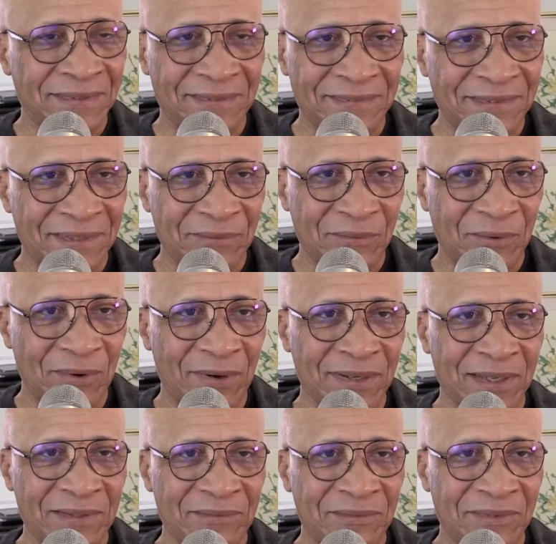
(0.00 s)
walk
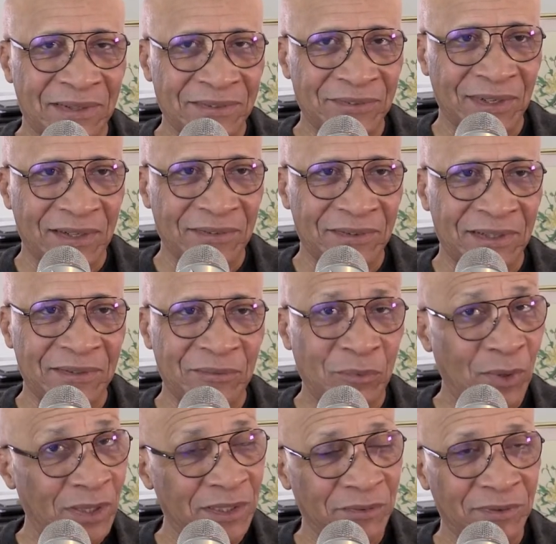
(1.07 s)
and try to run.
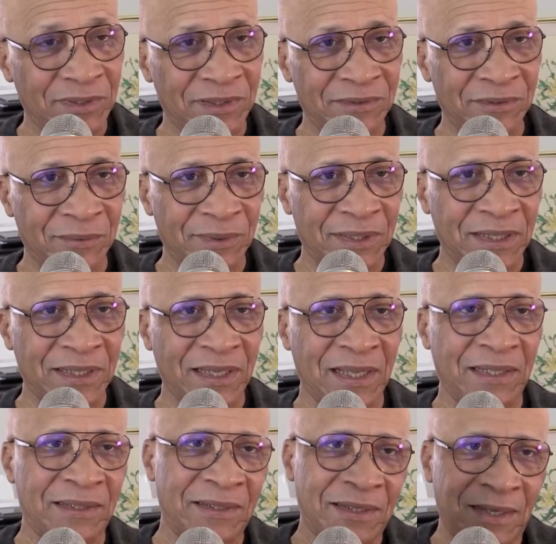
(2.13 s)
Well, the way they
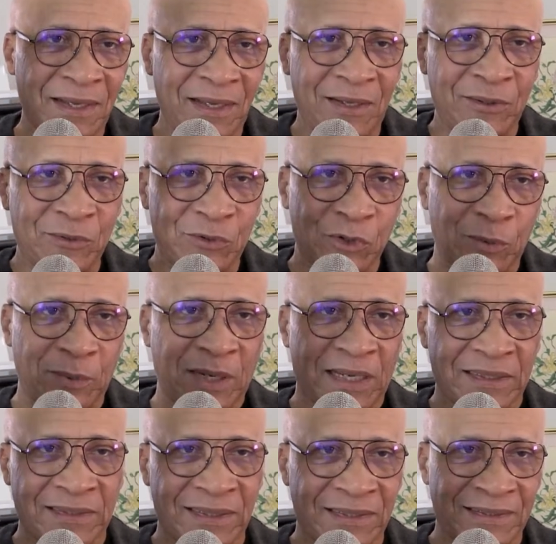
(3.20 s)
can jump
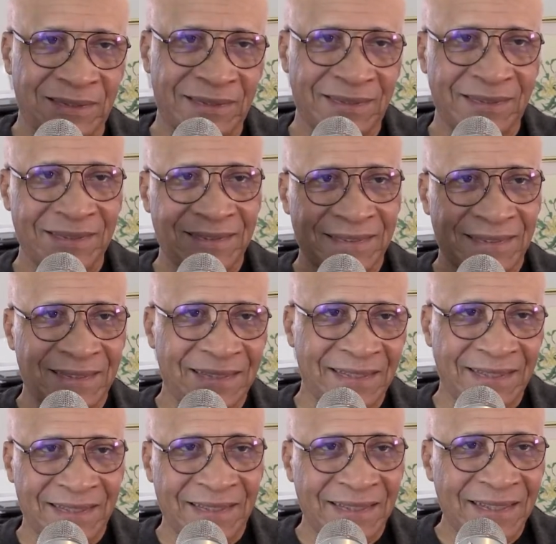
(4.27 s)
like this.
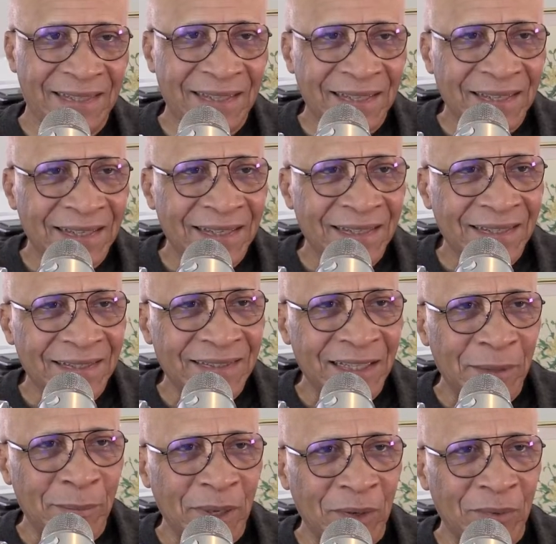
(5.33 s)
They
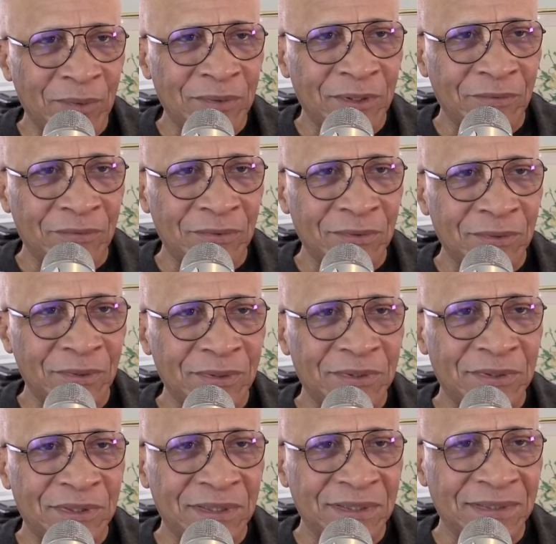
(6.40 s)
make wonderful goat
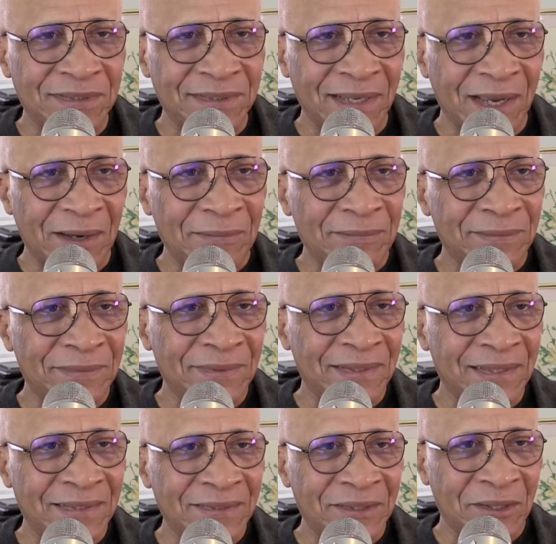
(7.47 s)
cheese. Yep,
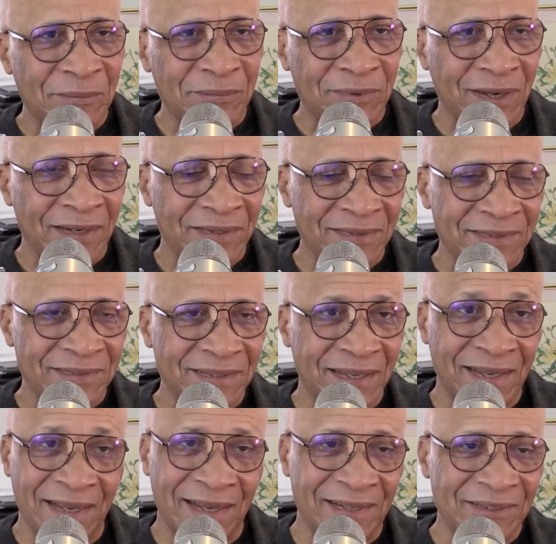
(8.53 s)
and other products. Yeah,